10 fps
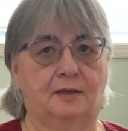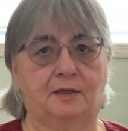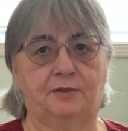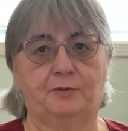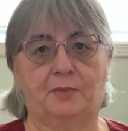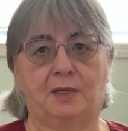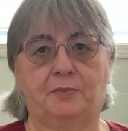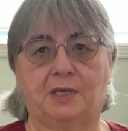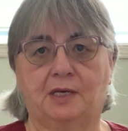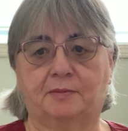You might
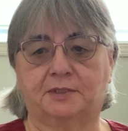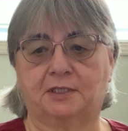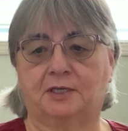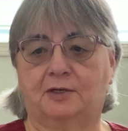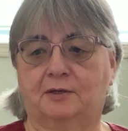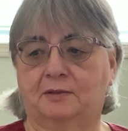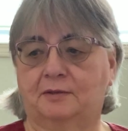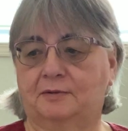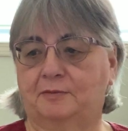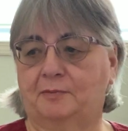be able to hear
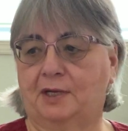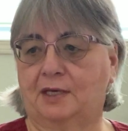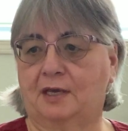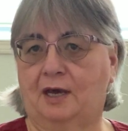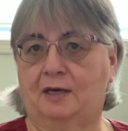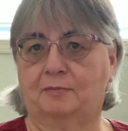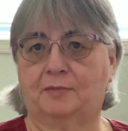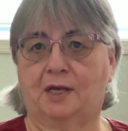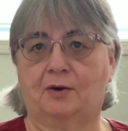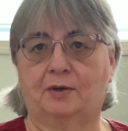my cat
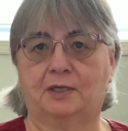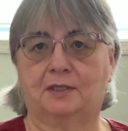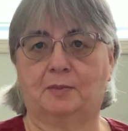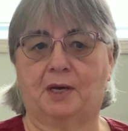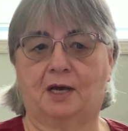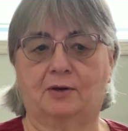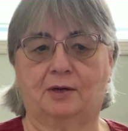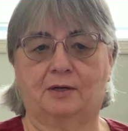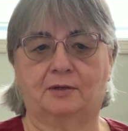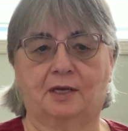meowing in the
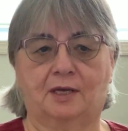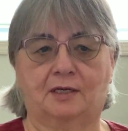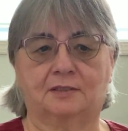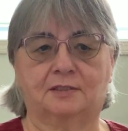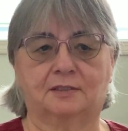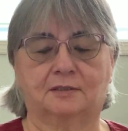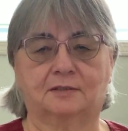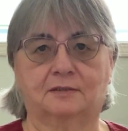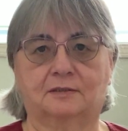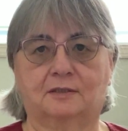background. I had
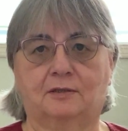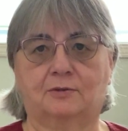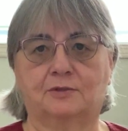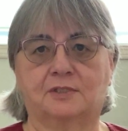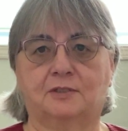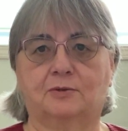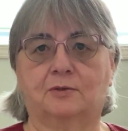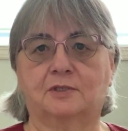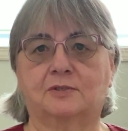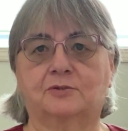to close the
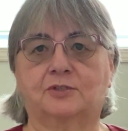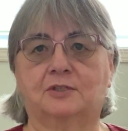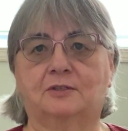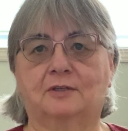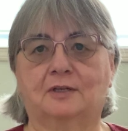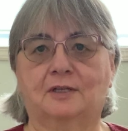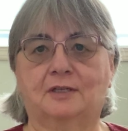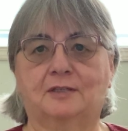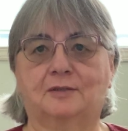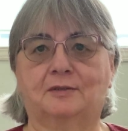door so she couldn't get
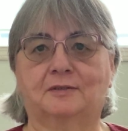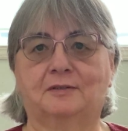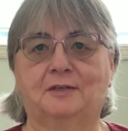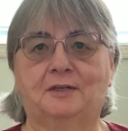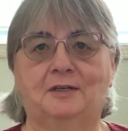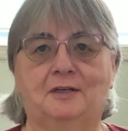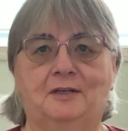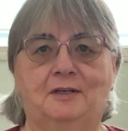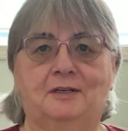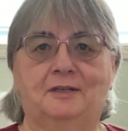in
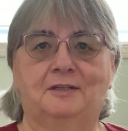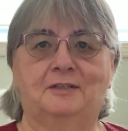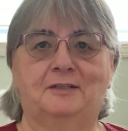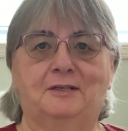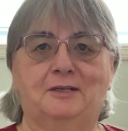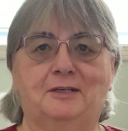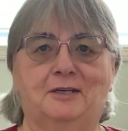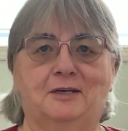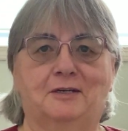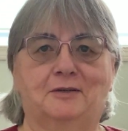
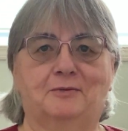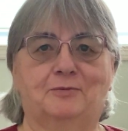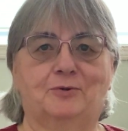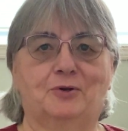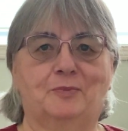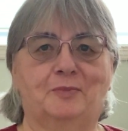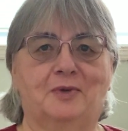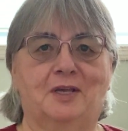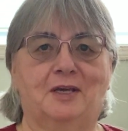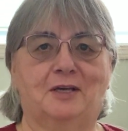the room,
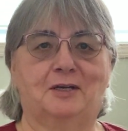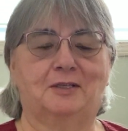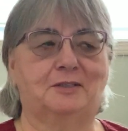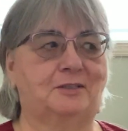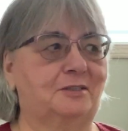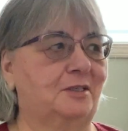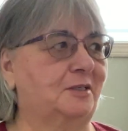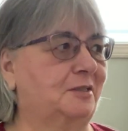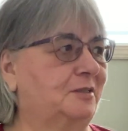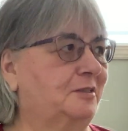and
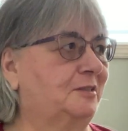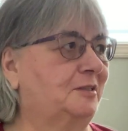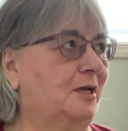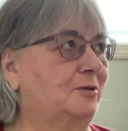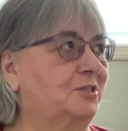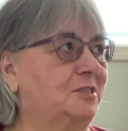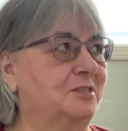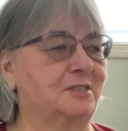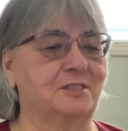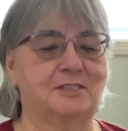now she's
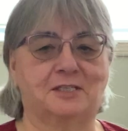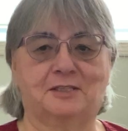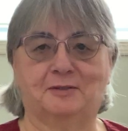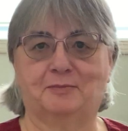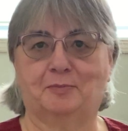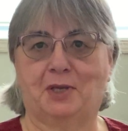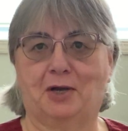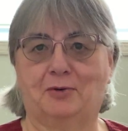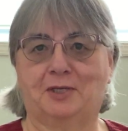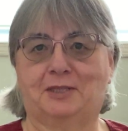gonna sit and
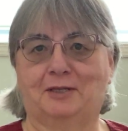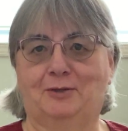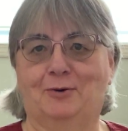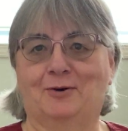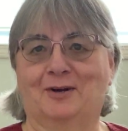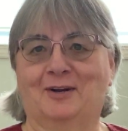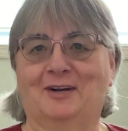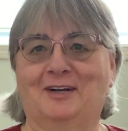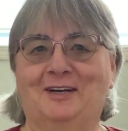meow at the door.